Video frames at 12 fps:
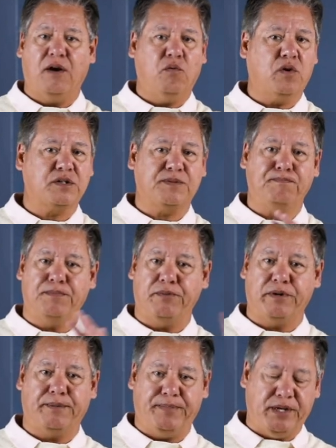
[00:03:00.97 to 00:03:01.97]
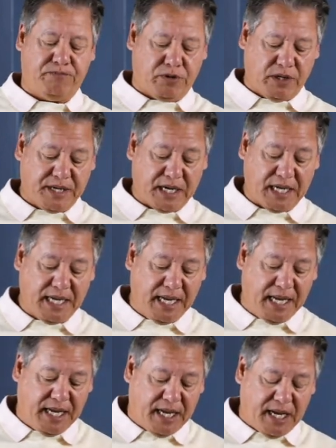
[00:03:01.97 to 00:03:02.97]
works brilliantly.
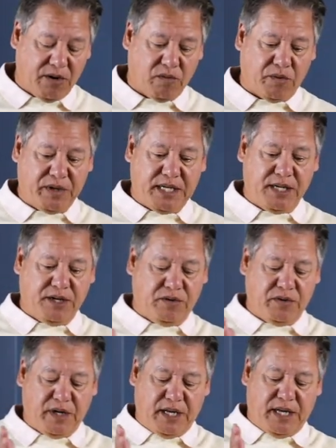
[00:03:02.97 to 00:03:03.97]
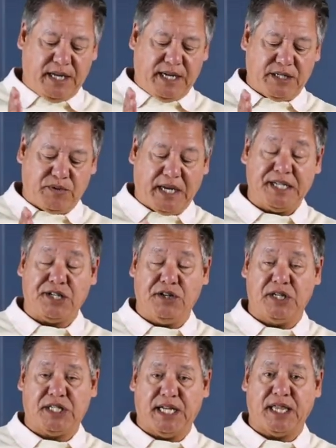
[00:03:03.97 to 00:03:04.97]
And what we do is we ask
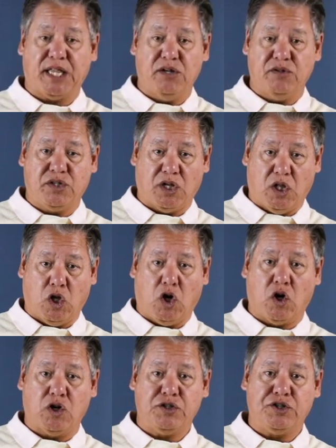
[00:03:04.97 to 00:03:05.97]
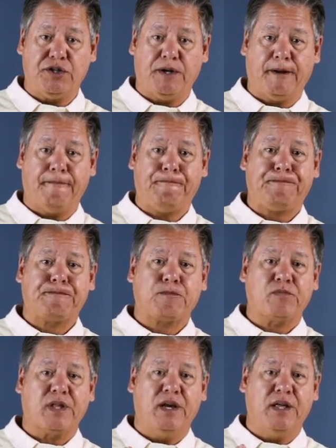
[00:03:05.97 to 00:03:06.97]
you to set those to large.
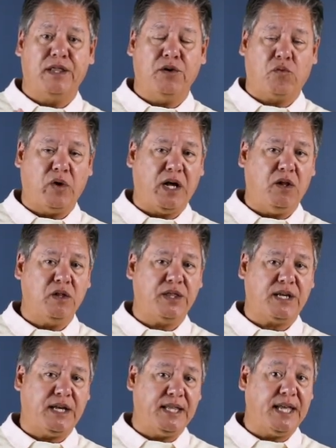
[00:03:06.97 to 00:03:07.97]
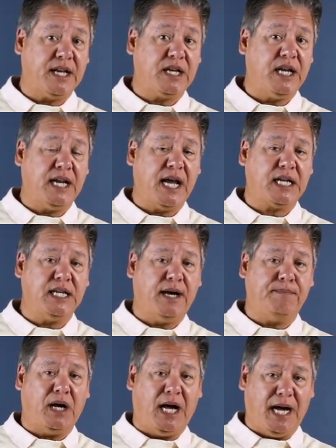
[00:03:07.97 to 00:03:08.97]
The REL that can then connect
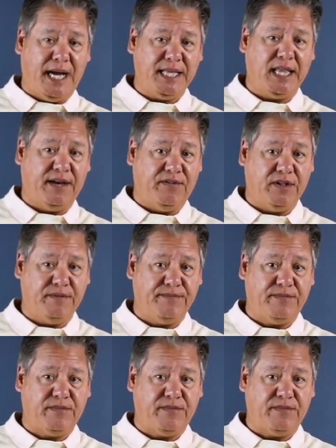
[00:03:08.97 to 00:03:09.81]
up high level